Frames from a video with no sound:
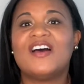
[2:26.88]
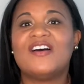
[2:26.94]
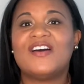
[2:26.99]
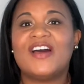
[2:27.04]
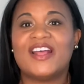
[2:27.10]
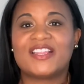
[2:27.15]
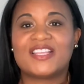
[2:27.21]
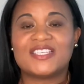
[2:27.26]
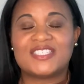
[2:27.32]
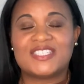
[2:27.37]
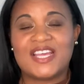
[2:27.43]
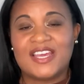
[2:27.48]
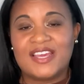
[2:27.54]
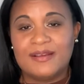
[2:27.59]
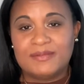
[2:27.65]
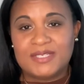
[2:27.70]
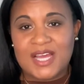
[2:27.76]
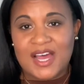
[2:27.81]
at the
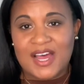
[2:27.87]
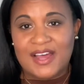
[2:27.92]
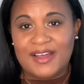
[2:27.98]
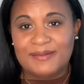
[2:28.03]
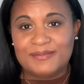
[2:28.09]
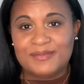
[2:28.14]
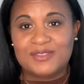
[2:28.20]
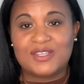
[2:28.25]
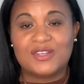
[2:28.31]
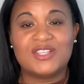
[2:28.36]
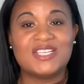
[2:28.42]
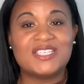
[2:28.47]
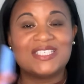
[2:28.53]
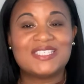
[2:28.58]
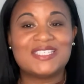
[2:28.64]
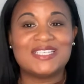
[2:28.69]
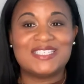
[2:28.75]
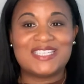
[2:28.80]
same time. So this
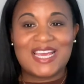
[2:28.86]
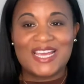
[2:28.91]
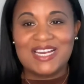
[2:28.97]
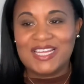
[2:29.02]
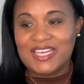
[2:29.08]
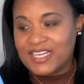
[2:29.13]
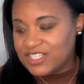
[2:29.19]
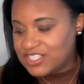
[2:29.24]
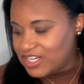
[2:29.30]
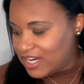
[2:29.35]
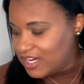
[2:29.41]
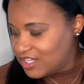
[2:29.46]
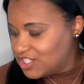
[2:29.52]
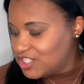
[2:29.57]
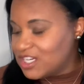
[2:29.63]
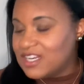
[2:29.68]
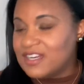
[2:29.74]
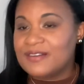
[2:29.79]
is a daily
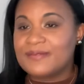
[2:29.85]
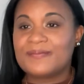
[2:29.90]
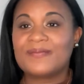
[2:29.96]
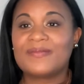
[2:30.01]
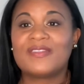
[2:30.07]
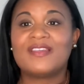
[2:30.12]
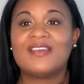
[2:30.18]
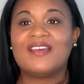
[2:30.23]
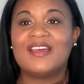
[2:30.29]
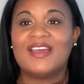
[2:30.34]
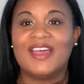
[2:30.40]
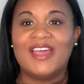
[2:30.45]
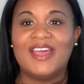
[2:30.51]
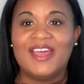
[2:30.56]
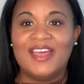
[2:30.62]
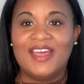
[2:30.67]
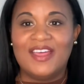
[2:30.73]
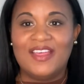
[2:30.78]
injection,
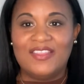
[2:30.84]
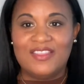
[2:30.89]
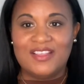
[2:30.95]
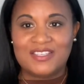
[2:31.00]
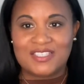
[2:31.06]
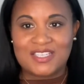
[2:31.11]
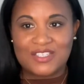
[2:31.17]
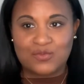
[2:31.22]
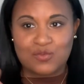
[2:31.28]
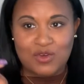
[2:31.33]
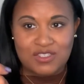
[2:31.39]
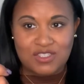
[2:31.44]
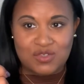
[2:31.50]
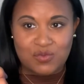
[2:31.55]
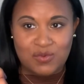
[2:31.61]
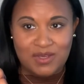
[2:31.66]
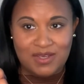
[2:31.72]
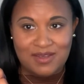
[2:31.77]
and this is once a
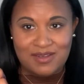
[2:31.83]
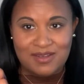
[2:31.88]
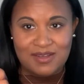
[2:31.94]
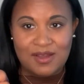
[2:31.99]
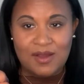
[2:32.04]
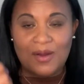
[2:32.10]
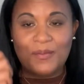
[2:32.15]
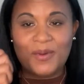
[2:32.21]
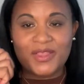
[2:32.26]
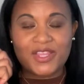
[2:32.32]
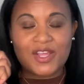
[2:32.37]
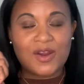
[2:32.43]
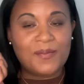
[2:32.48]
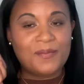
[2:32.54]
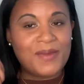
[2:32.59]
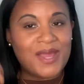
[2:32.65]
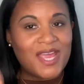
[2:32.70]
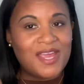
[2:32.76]
week. But they're
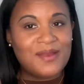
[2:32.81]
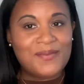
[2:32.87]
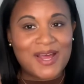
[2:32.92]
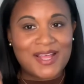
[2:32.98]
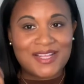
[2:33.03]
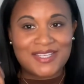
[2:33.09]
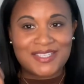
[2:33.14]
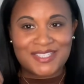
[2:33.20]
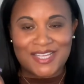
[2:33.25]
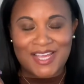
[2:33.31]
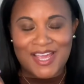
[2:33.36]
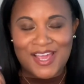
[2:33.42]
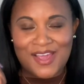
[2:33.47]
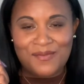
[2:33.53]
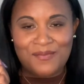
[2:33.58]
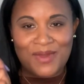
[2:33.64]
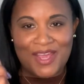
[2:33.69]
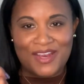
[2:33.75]
made by the
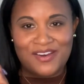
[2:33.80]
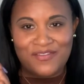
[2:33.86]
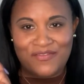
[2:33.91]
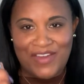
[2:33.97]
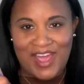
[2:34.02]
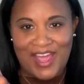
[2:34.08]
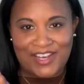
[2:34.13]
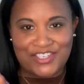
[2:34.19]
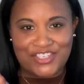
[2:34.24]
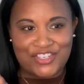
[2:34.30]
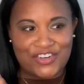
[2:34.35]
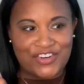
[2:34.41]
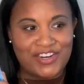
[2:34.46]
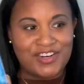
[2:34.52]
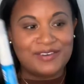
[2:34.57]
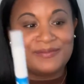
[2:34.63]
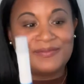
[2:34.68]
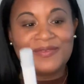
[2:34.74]
same
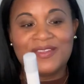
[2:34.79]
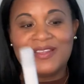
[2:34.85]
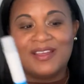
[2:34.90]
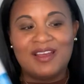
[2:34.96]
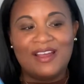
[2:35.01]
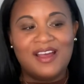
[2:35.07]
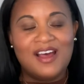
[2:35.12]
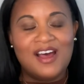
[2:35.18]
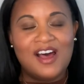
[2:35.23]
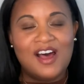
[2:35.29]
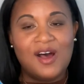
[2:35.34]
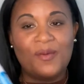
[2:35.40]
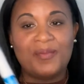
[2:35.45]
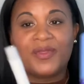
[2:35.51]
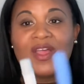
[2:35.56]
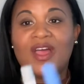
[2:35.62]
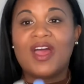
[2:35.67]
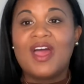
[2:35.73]
manufacturer.
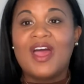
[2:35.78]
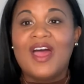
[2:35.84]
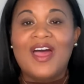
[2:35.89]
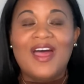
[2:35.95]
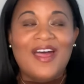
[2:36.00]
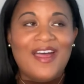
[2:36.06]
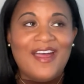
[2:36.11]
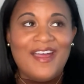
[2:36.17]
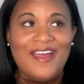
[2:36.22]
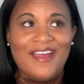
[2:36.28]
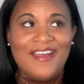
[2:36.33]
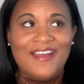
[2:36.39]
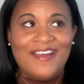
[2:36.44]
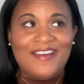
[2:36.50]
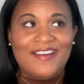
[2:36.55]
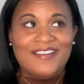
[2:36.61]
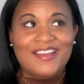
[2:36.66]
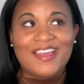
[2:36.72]

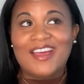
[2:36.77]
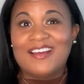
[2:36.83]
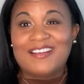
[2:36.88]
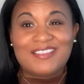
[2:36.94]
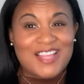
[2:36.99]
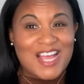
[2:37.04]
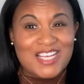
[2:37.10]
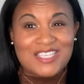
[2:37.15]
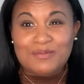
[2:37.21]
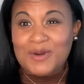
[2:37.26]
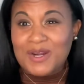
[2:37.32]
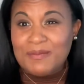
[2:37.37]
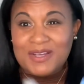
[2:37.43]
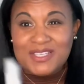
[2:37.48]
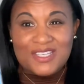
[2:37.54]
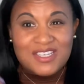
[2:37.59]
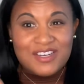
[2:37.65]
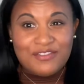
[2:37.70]
Yeah, that's pretty
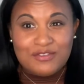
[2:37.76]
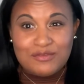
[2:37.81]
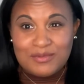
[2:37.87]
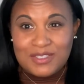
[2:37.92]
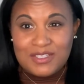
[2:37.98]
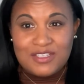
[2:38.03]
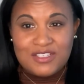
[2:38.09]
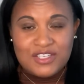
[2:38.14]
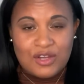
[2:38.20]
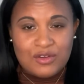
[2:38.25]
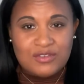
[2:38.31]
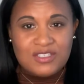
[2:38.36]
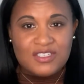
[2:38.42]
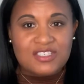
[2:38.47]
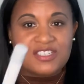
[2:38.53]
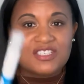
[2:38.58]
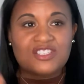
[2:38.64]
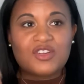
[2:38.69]
much the difference between the
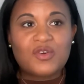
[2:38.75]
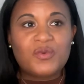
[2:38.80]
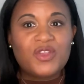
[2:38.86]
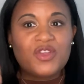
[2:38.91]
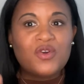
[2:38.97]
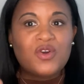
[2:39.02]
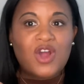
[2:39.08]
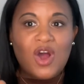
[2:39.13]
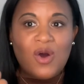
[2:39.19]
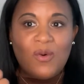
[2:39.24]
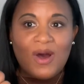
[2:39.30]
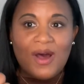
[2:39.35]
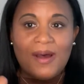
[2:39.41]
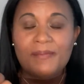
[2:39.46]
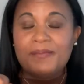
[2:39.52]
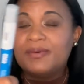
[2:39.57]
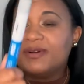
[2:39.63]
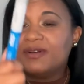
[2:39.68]
dosages. So when you go
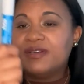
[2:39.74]
up,